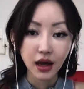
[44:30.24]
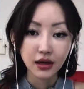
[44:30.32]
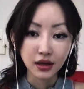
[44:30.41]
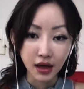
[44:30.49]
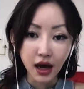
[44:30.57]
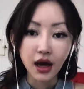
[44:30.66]

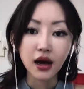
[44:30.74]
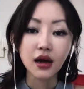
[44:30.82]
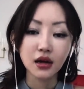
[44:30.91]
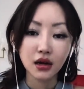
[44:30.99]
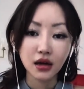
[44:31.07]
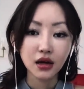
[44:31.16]
Yeah,
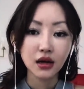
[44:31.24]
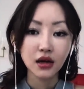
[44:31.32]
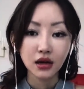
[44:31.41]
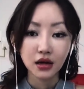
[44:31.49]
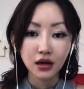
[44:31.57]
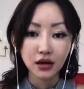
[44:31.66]

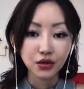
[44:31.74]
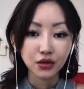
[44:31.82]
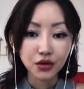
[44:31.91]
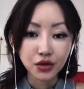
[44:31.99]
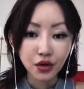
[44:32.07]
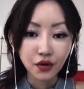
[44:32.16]
so
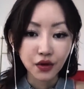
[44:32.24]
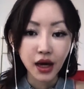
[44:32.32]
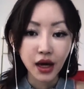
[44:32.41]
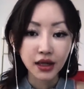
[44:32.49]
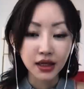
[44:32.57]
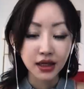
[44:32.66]
North
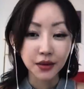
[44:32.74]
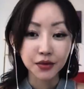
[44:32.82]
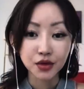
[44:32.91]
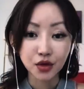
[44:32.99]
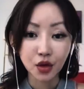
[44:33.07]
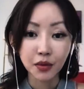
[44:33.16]
Korea kidnapped
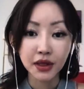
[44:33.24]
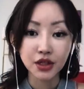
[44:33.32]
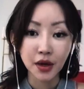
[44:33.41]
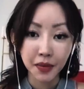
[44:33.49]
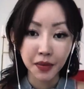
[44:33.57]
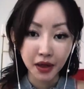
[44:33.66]
so many
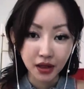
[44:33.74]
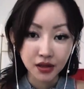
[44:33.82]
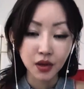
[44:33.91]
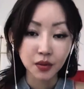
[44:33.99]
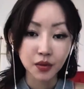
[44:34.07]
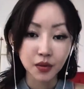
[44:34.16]
Japanese
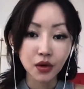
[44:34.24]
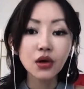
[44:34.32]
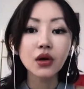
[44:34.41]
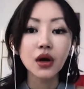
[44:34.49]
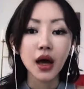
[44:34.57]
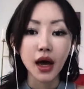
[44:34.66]

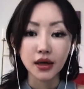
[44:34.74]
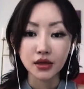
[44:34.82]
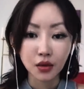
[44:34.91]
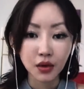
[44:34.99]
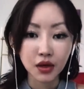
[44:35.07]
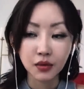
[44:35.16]
people and
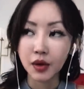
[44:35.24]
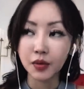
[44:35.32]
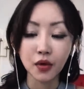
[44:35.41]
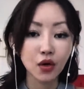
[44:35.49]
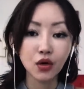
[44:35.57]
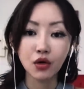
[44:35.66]
so many people
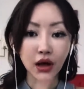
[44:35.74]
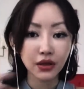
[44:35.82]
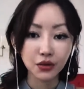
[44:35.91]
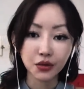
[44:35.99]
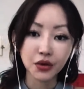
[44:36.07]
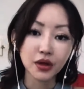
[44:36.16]
all around
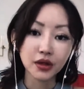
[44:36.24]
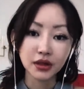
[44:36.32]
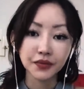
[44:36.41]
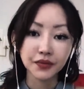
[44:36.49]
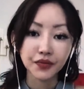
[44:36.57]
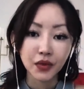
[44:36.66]
the world.
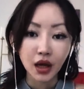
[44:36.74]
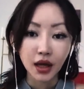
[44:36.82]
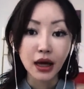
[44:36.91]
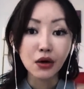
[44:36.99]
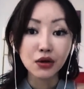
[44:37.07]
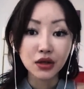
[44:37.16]
And
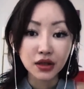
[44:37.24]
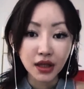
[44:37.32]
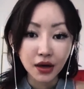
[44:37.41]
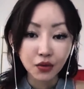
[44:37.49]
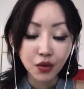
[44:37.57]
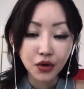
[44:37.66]
not only
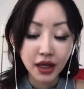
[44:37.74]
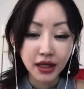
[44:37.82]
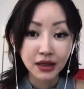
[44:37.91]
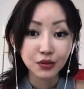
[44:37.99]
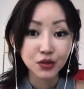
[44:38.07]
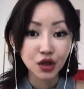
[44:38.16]
that, one day
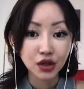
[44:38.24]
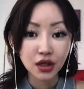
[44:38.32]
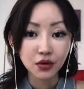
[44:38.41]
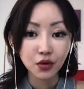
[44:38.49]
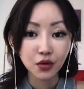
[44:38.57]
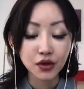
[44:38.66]
Kim Jong
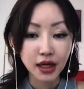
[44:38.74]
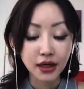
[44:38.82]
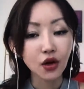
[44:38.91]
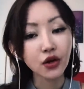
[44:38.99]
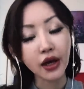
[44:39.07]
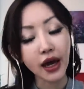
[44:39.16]
Il was like,
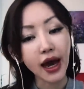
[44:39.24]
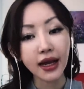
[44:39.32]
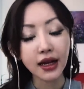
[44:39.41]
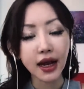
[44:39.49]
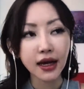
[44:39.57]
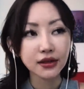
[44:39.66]
"Okay, I
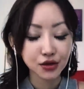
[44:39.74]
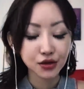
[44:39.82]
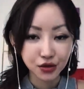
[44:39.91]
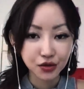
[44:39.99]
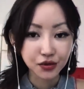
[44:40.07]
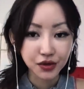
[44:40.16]
like
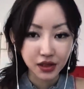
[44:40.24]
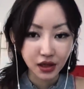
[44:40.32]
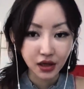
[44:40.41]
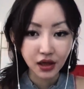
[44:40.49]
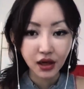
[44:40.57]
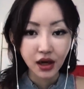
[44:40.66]
sushi."